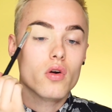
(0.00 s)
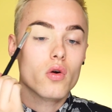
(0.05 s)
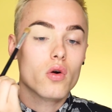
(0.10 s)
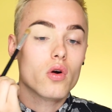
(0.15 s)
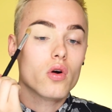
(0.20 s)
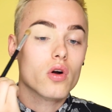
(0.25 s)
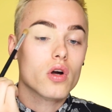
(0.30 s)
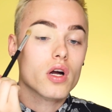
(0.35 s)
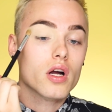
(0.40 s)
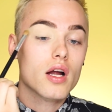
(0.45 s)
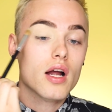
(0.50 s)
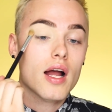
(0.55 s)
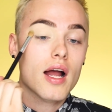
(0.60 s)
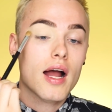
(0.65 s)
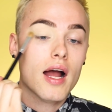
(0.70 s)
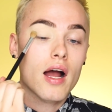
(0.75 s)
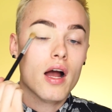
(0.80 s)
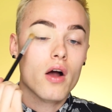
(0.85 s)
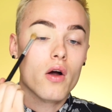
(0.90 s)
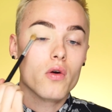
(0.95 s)
or
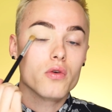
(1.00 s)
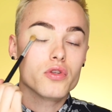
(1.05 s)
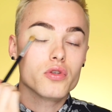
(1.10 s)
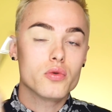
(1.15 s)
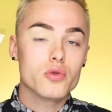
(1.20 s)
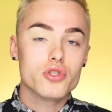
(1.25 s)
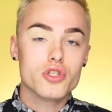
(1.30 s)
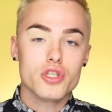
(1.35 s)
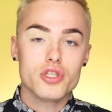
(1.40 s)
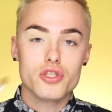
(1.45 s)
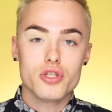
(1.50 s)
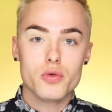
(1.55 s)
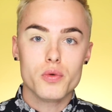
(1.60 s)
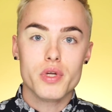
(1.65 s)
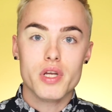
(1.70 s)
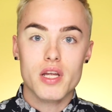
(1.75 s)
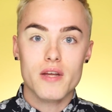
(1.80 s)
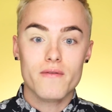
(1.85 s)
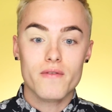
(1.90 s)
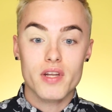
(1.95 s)
how you should do
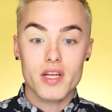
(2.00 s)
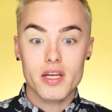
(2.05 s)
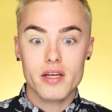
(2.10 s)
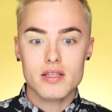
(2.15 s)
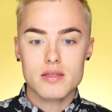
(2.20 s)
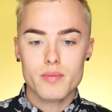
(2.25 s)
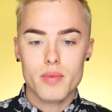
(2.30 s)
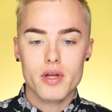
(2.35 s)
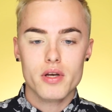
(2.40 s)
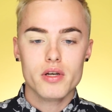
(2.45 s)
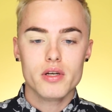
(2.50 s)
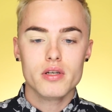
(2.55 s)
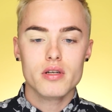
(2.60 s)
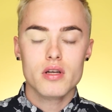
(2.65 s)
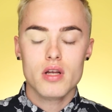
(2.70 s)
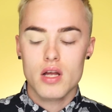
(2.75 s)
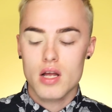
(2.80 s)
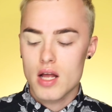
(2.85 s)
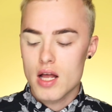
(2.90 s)
it if it is better.